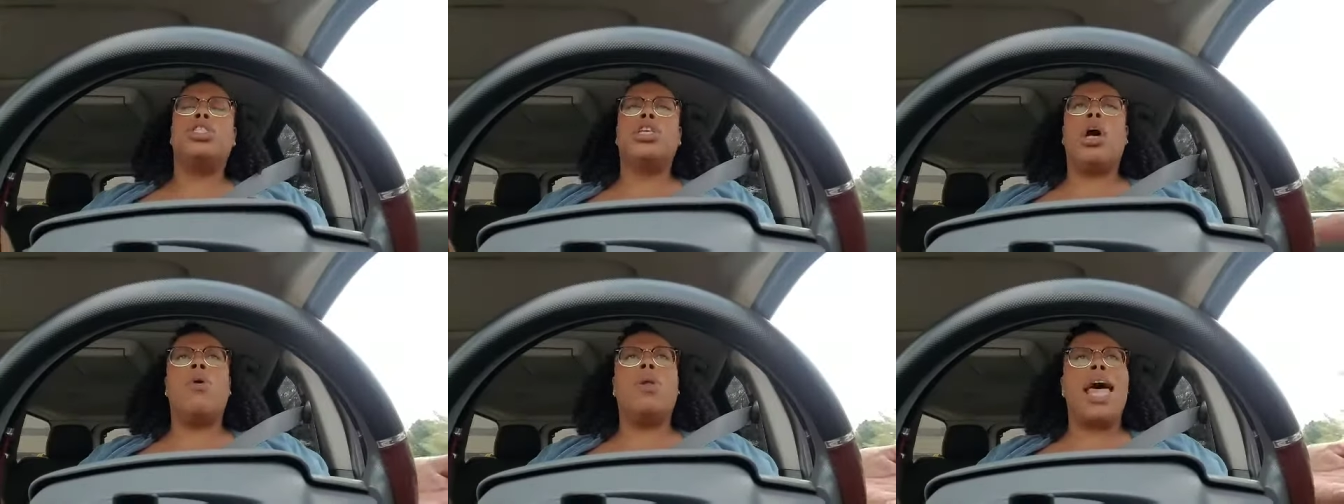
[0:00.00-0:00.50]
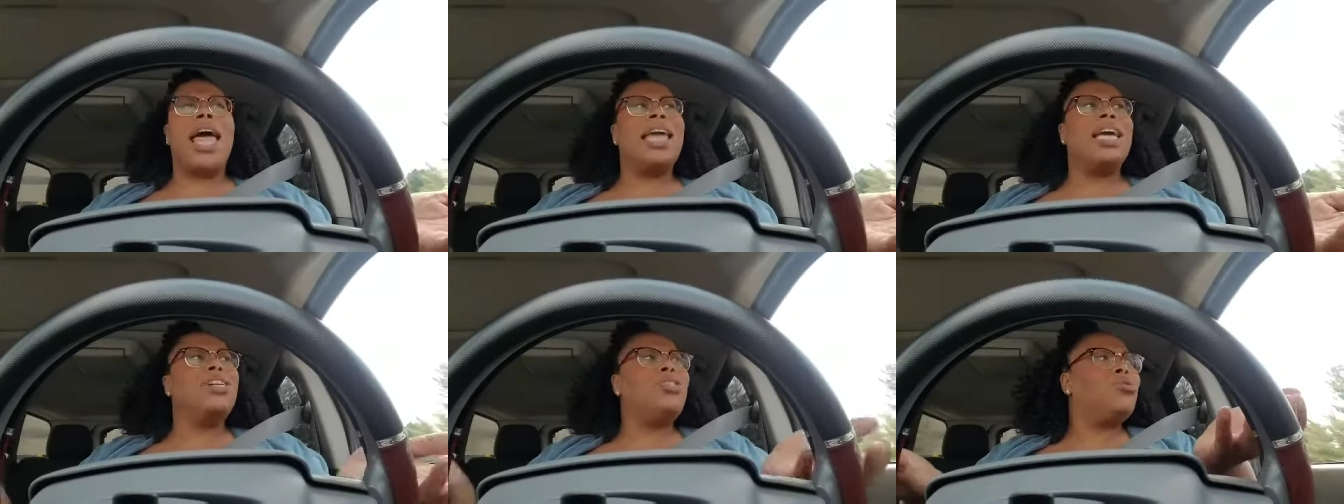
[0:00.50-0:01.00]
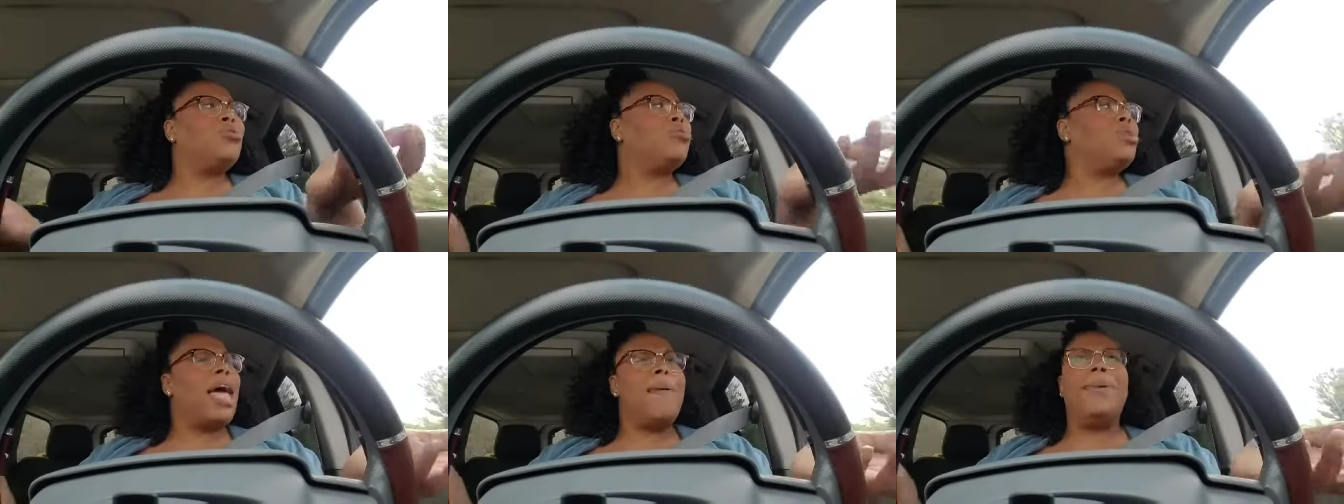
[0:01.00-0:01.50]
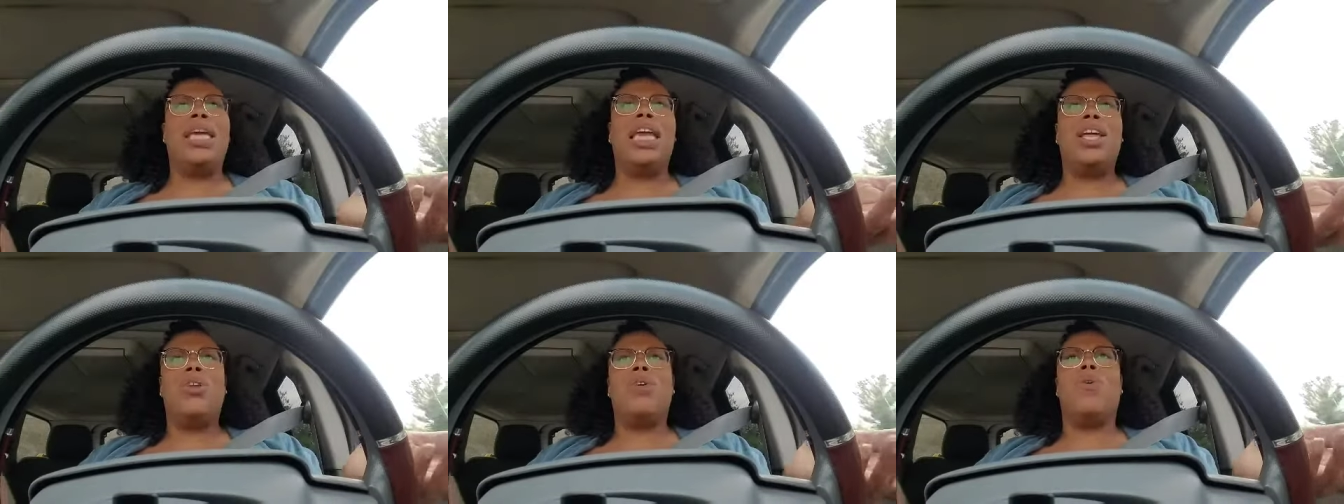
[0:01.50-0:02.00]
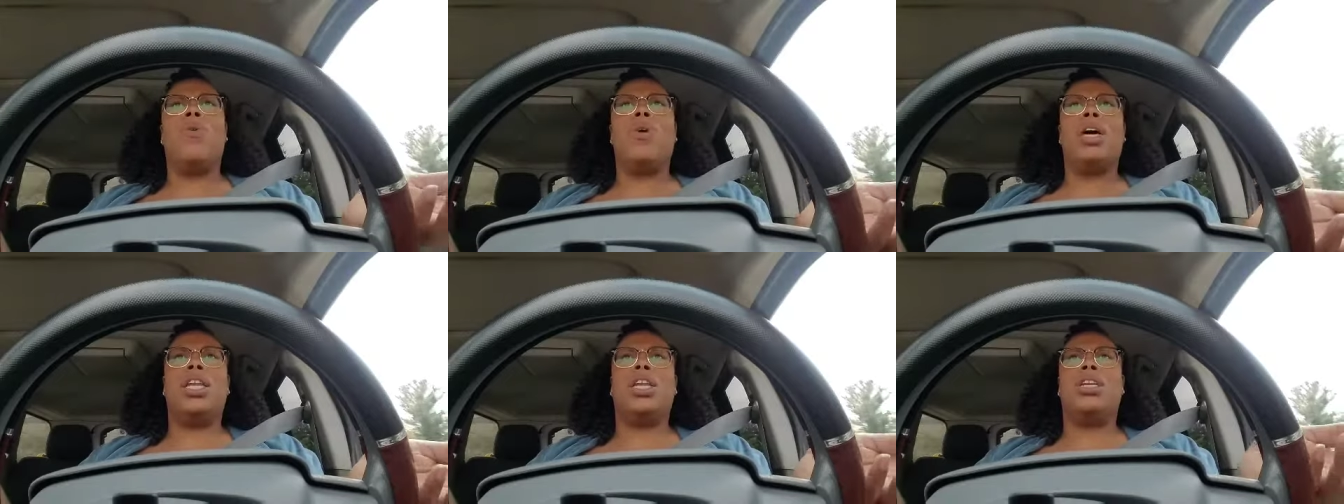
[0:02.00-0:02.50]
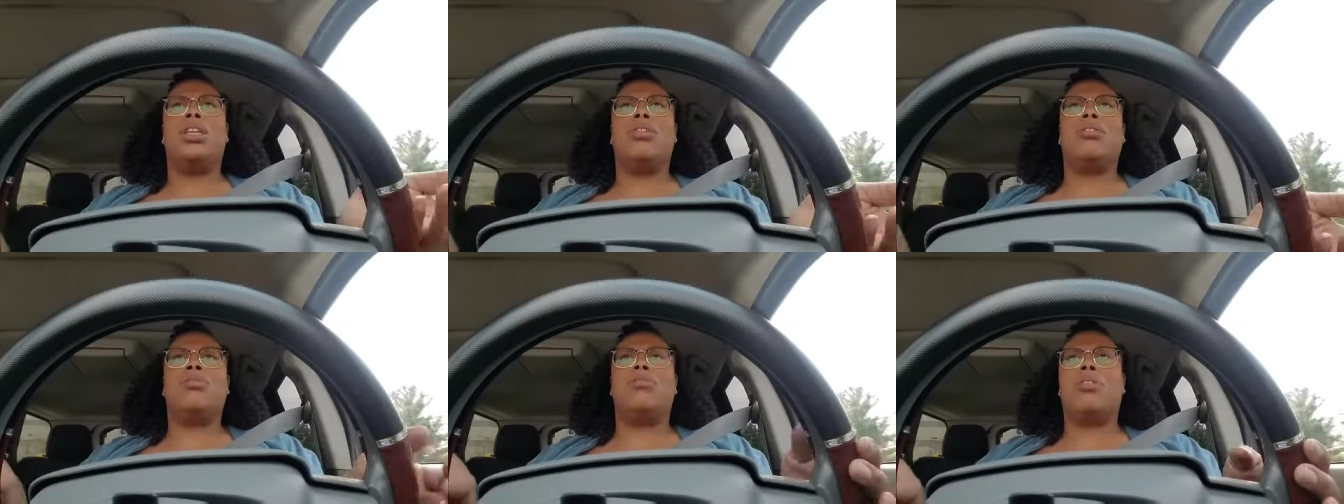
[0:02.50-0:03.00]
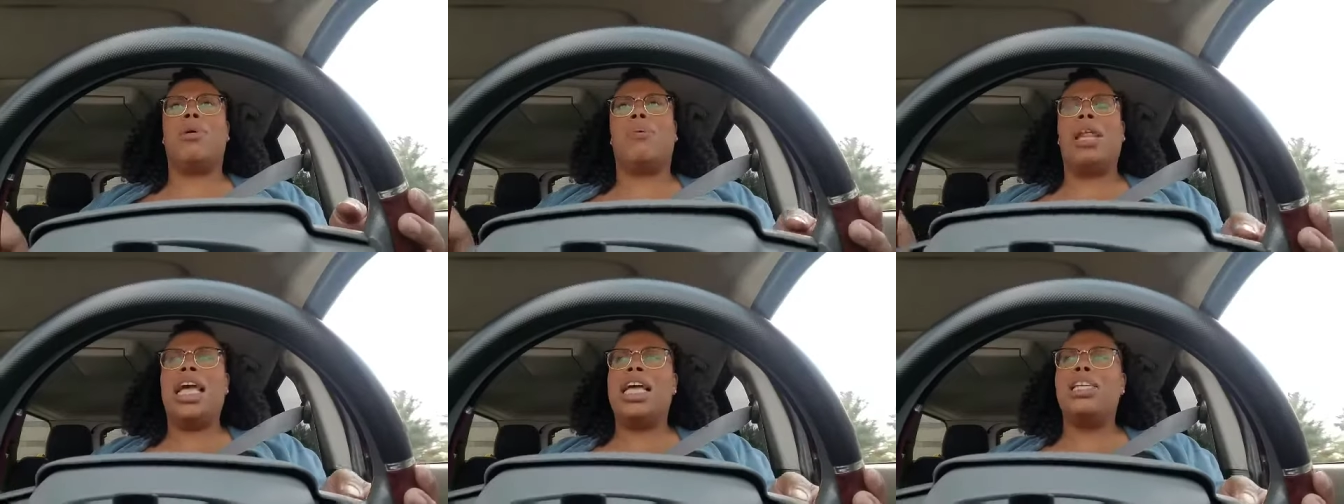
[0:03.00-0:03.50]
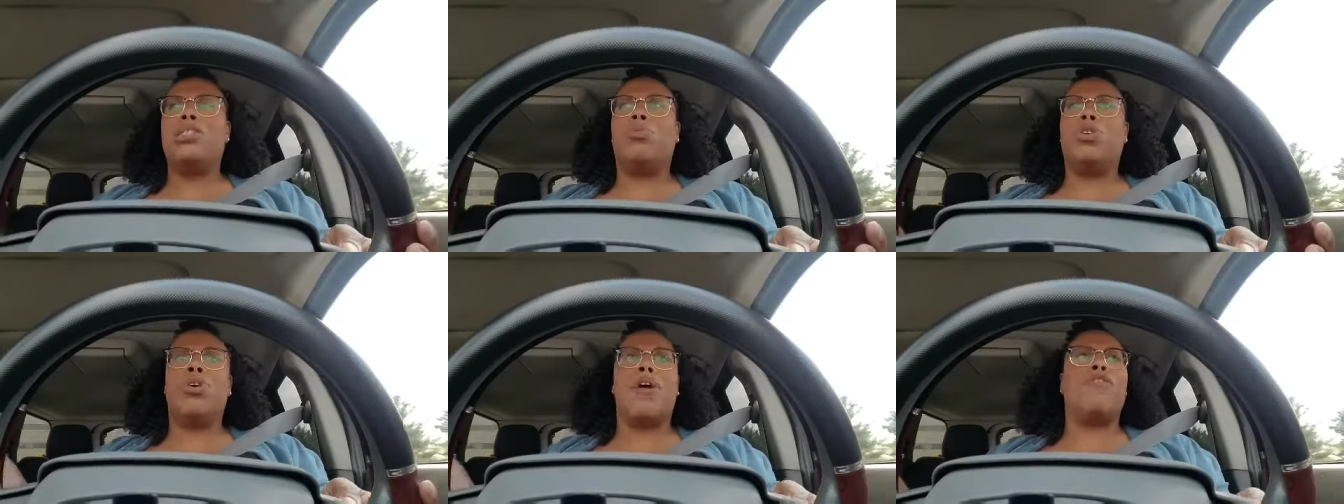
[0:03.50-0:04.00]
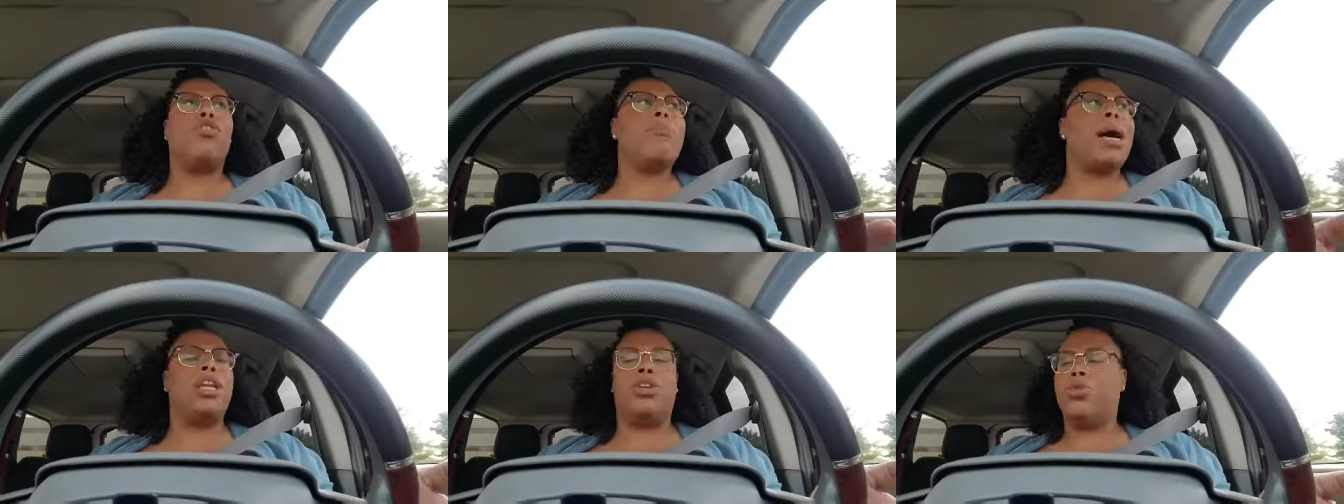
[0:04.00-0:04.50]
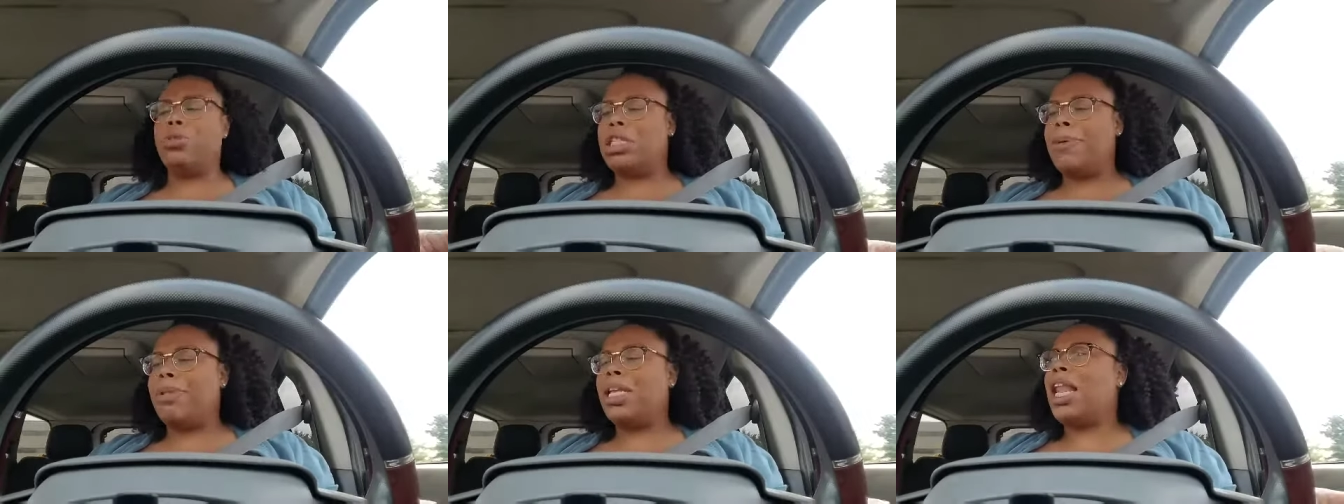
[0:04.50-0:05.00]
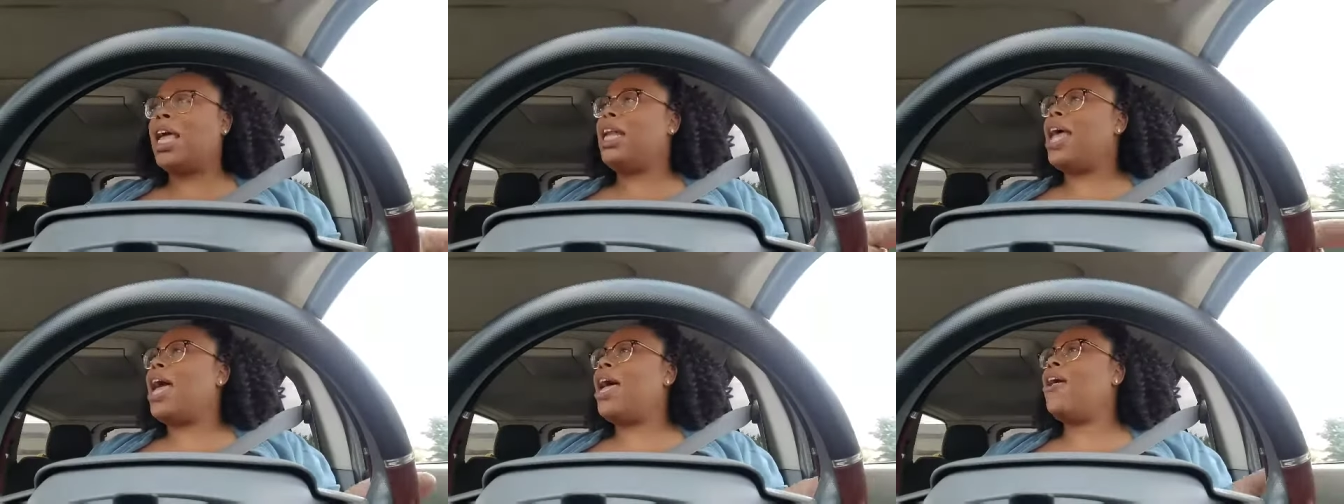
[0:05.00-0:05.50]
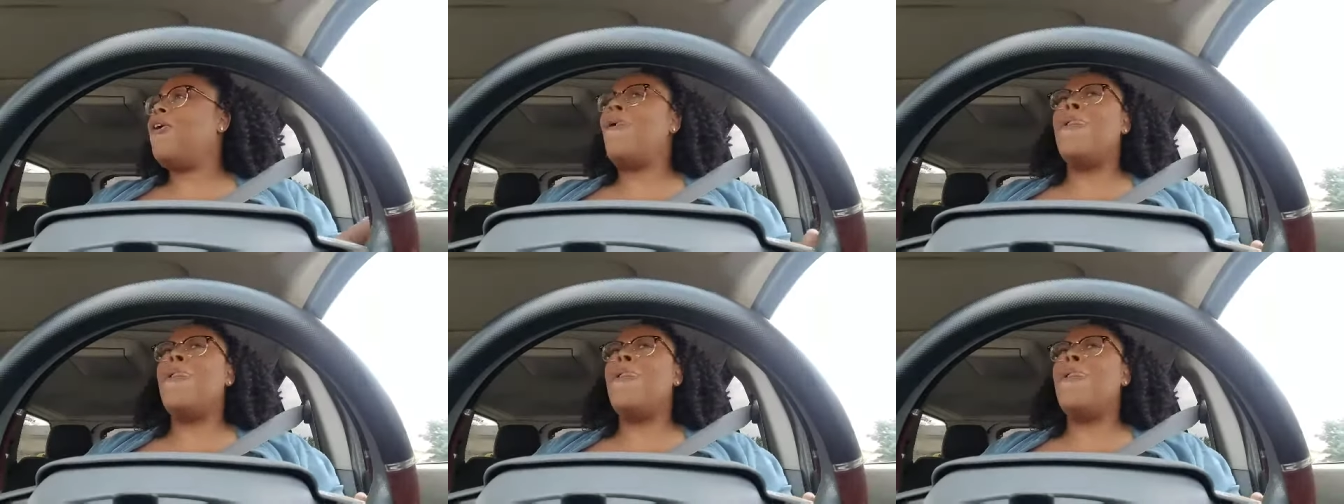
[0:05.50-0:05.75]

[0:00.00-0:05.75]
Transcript: so like, could you let me in on the plans whenever you about to do something like that?